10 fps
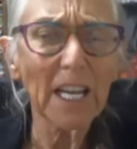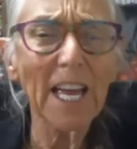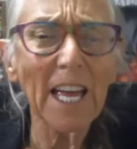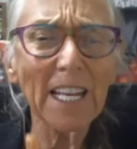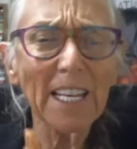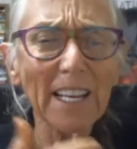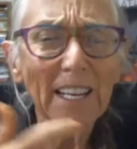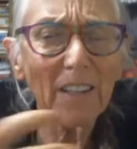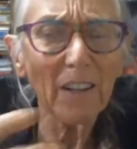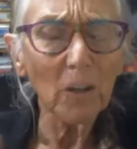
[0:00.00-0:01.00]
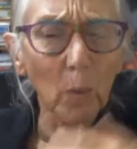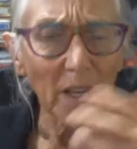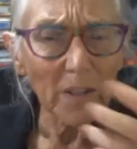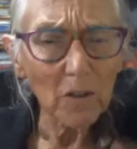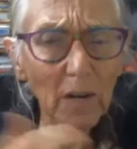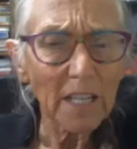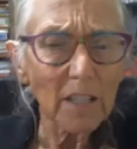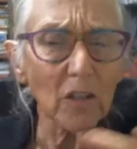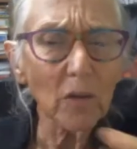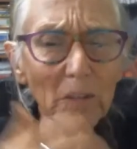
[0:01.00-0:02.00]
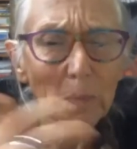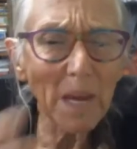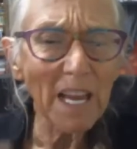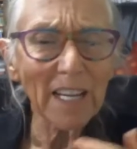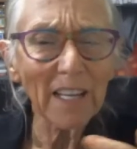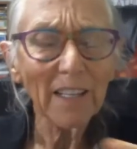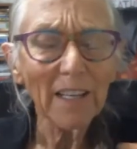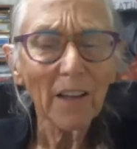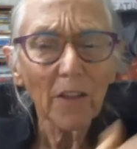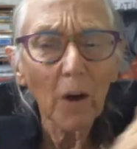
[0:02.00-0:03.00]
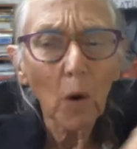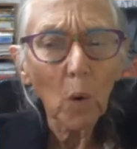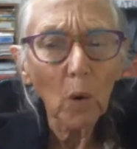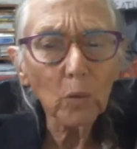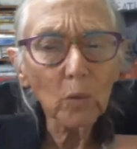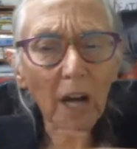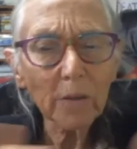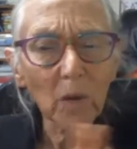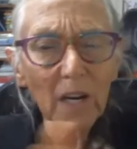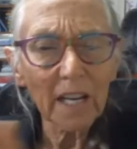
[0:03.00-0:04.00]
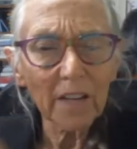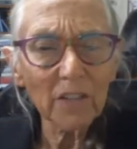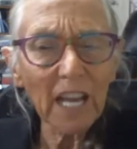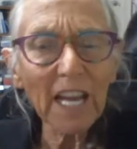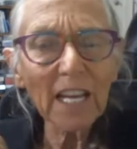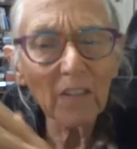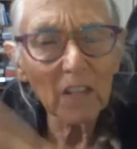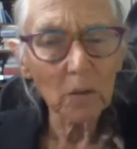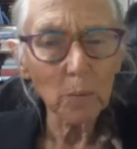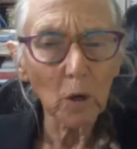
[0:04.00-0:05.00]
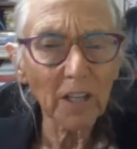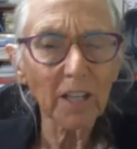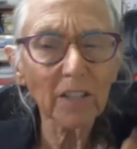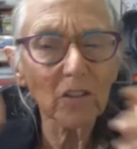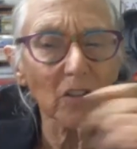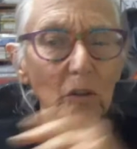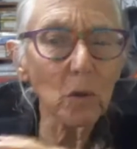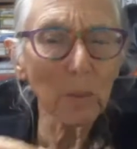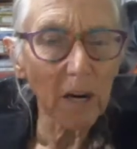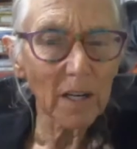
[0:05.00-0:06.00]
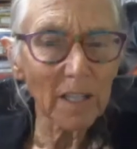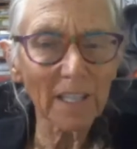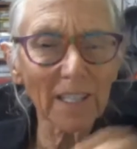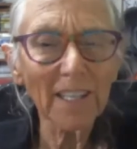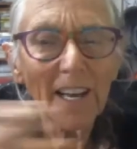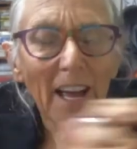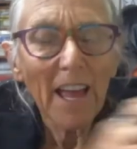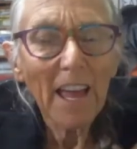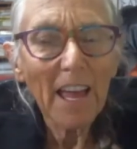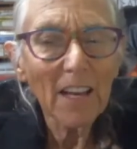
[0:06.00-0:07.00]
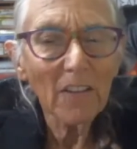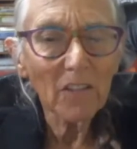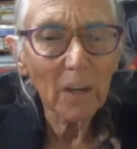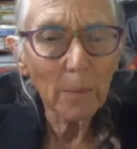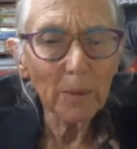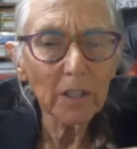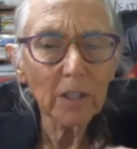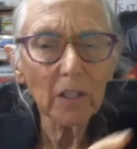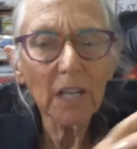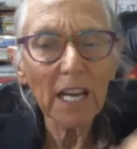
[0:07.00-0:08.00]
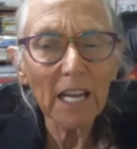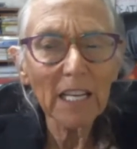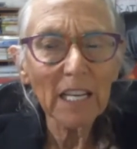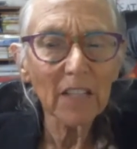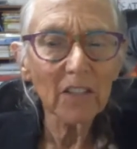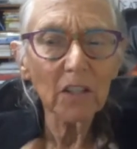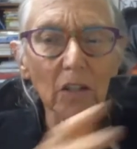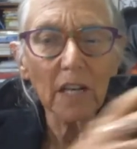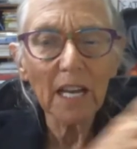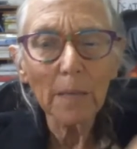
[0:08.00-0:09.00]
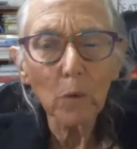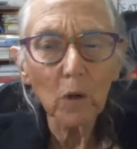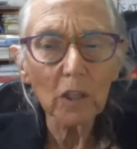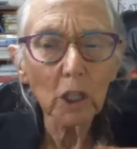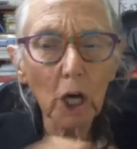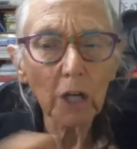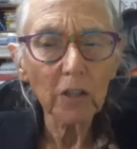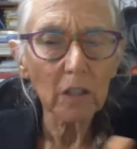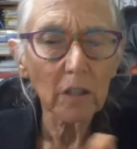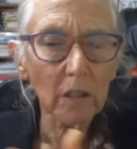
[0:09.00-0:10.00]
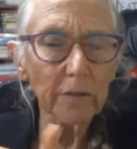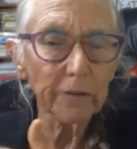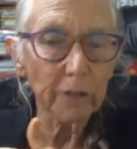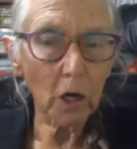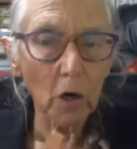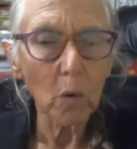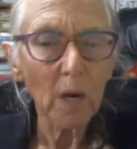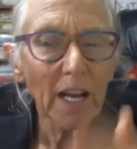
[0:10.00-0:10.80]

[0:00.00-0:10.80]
And what you're trying to do is make the whole runway of taking these products to market a simpler and easier and more logical flow.